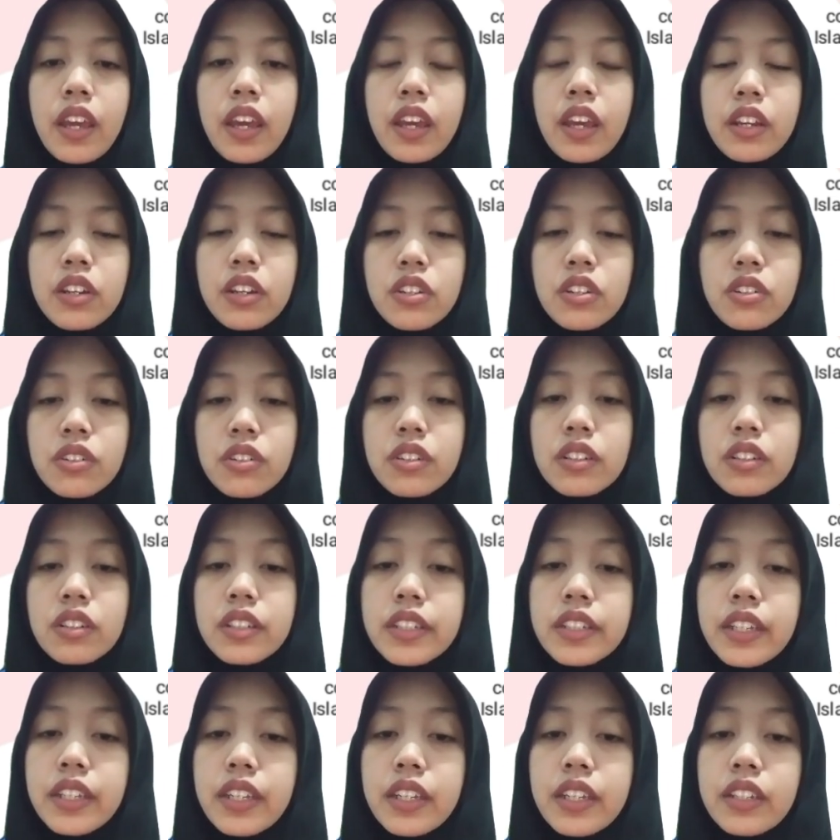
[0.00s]

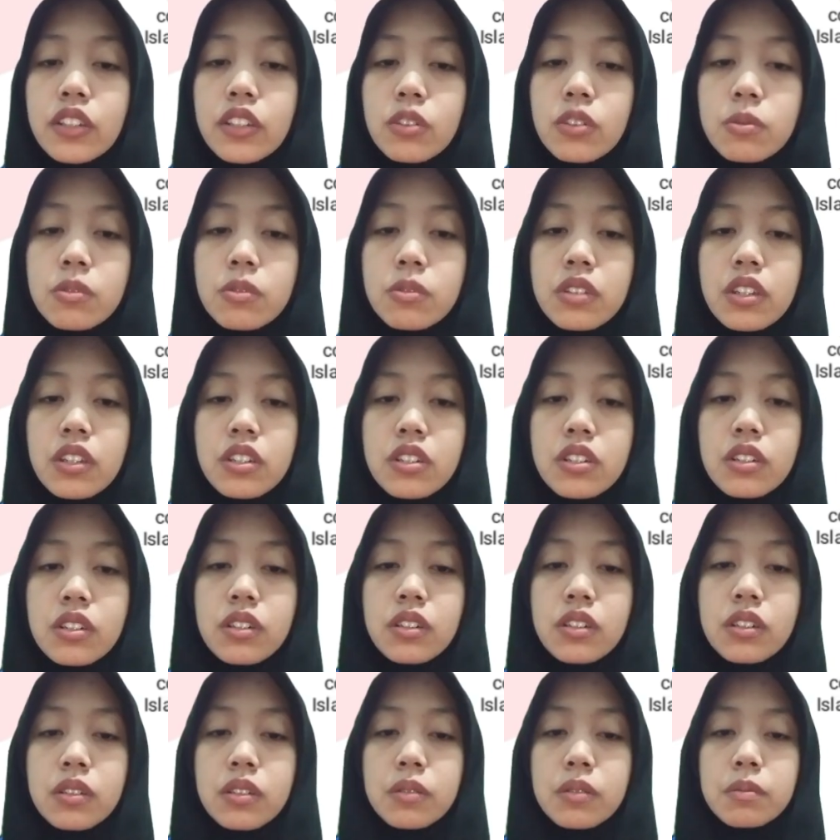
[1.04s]
Additionally,
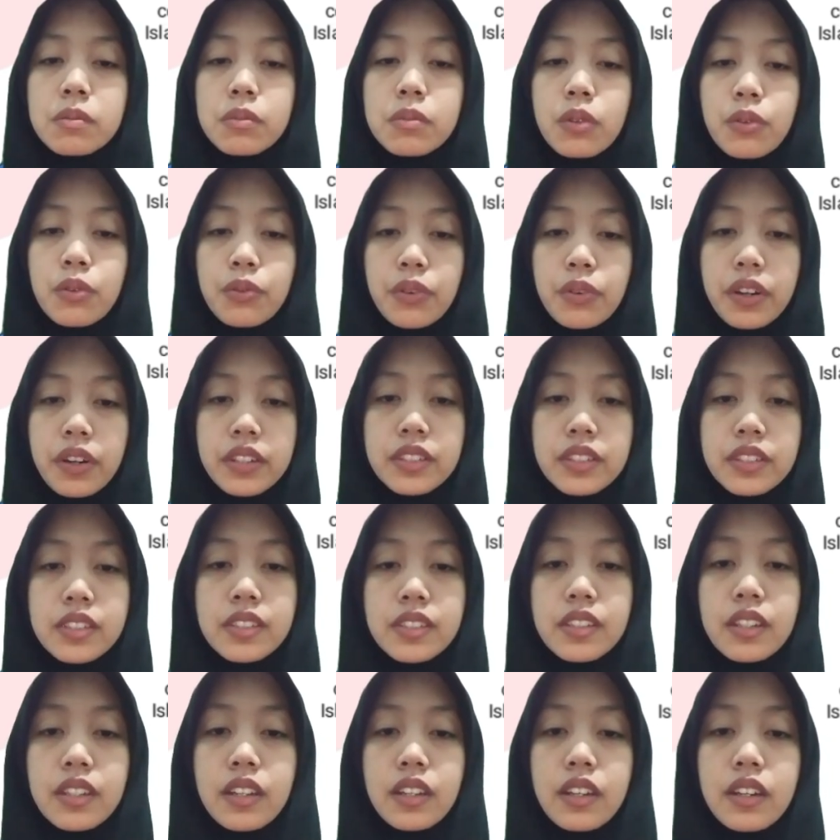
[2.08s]
documentation
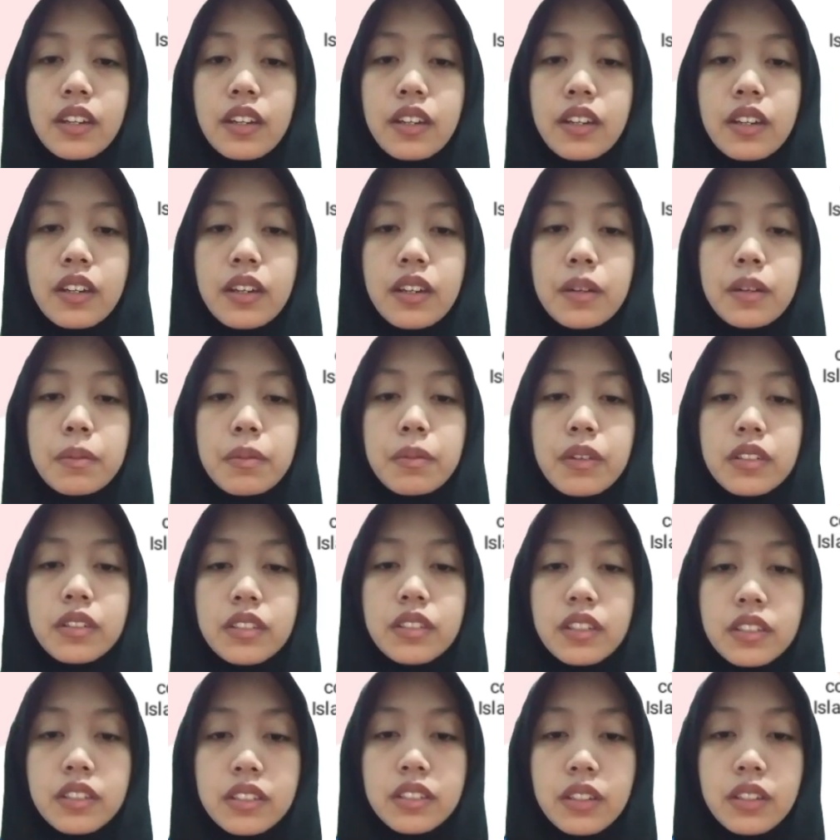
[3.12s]
provides
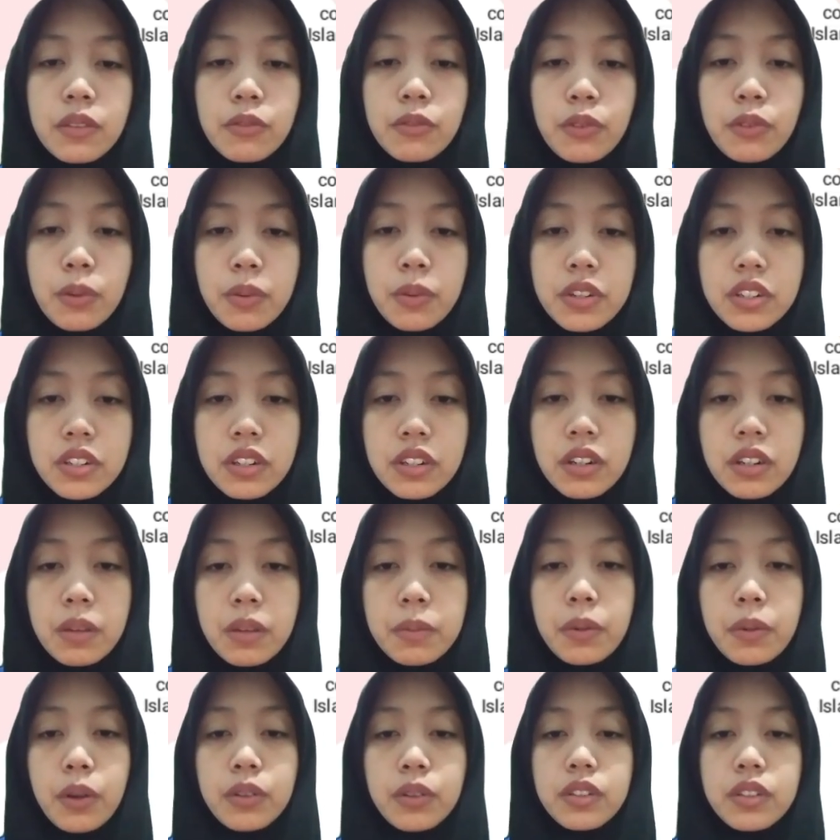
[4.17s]
precise information
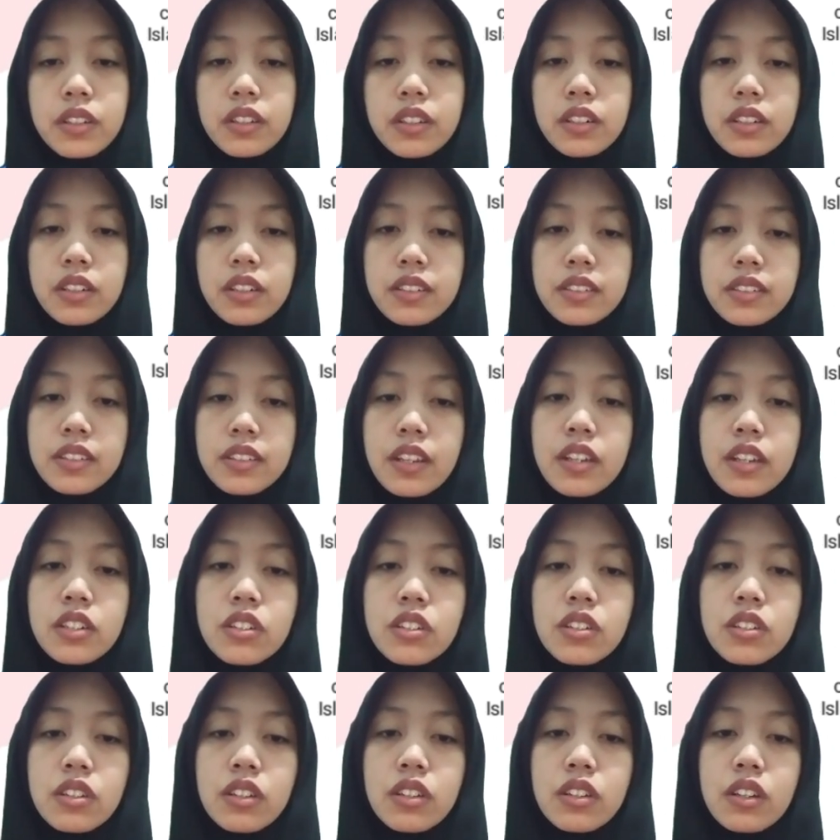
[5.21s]
about the
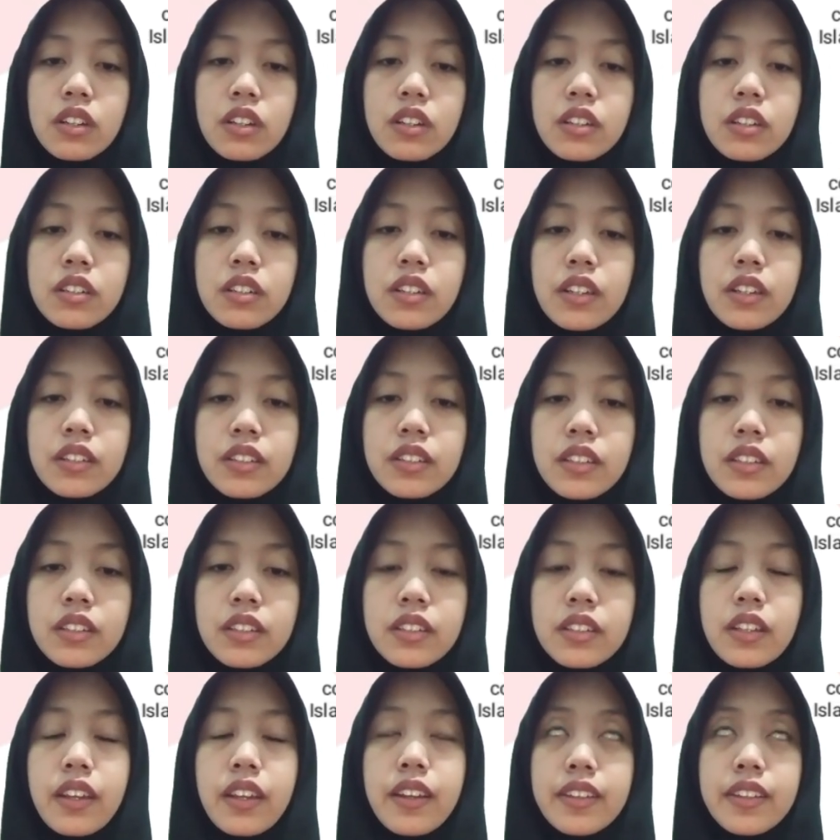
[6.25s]
research conducted
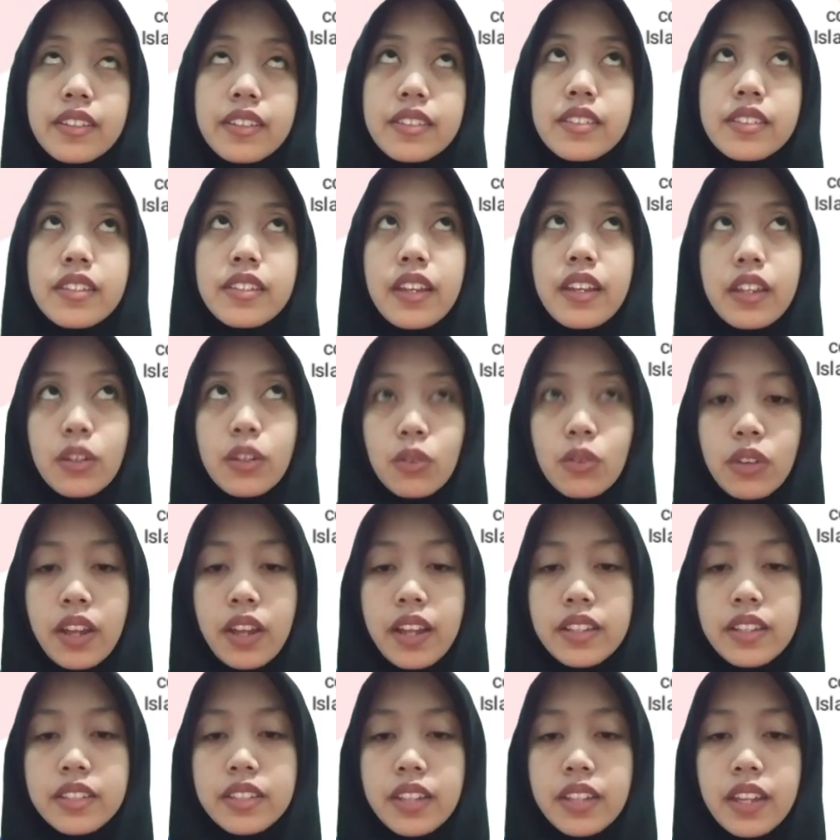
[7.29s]
at Zainul
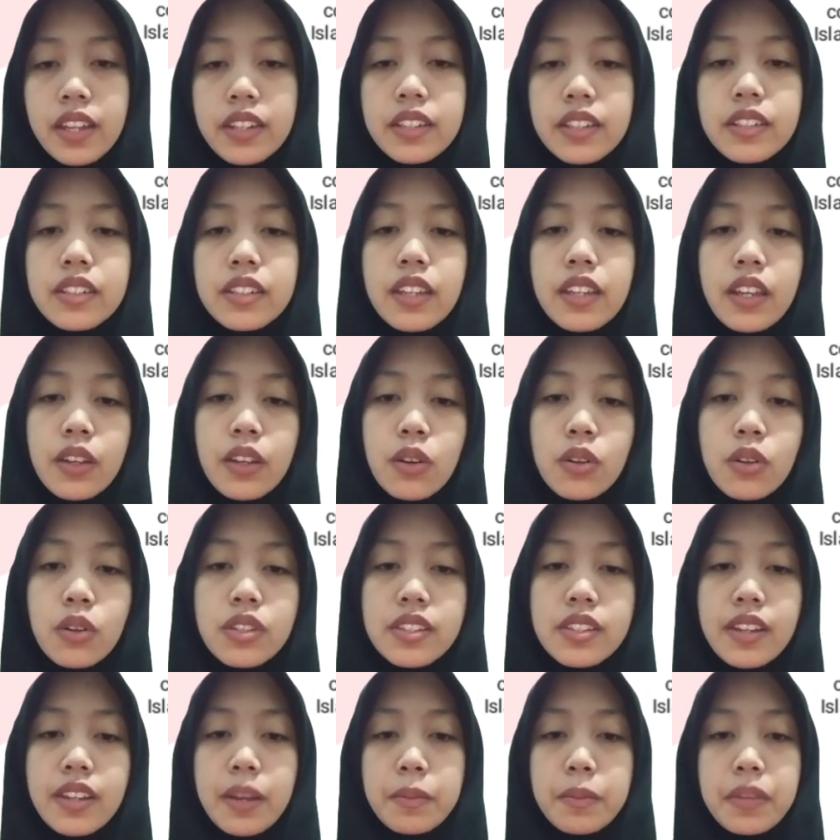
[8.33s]
Hasan Genggong
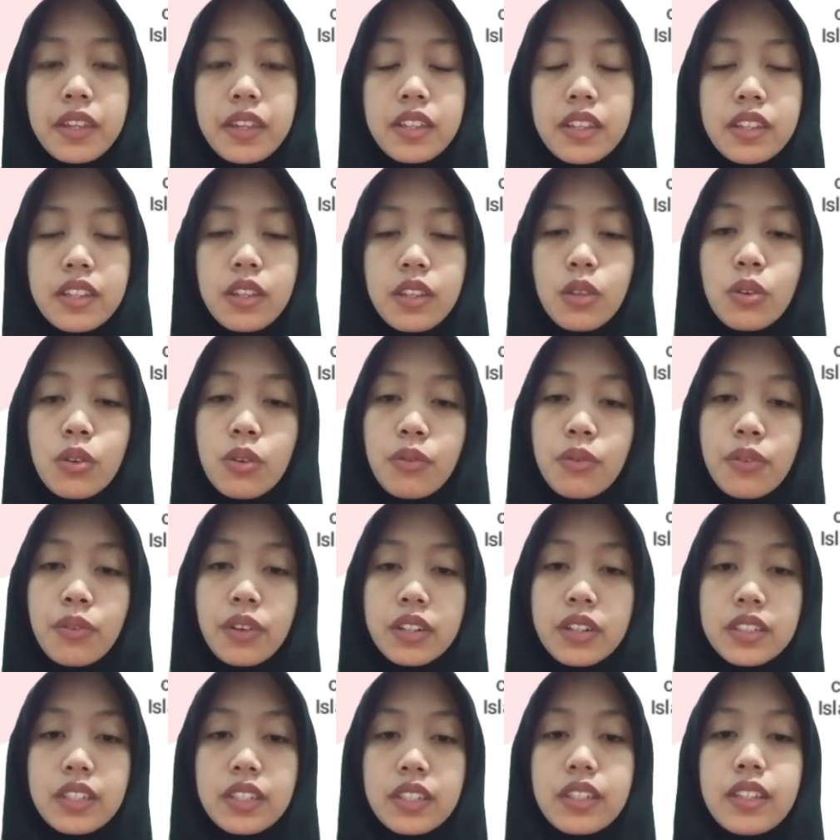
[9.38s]
Islamic
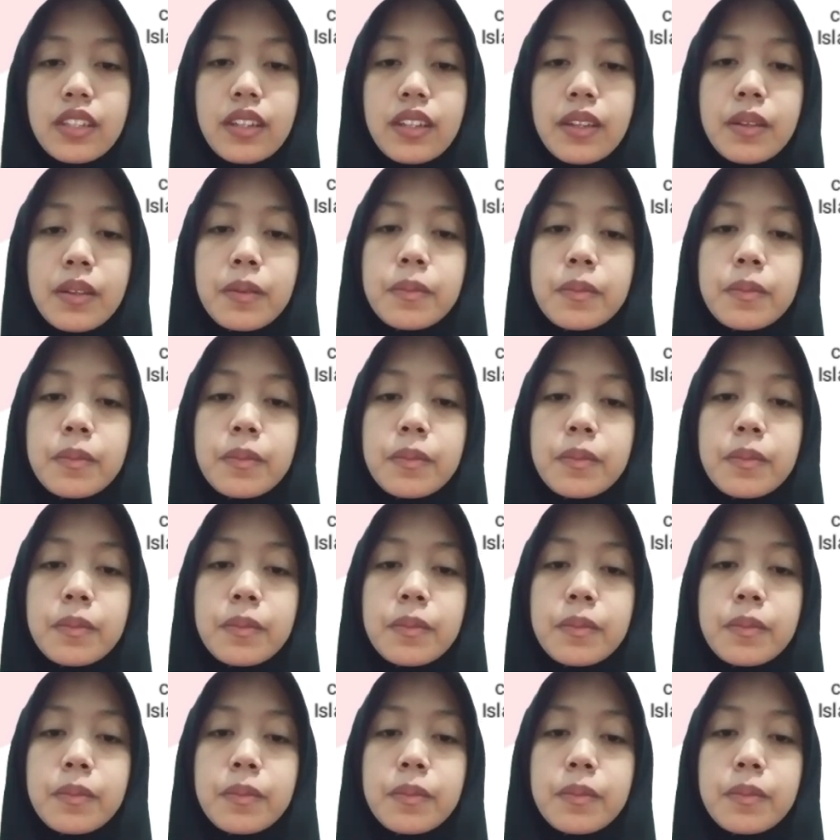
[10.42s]
University.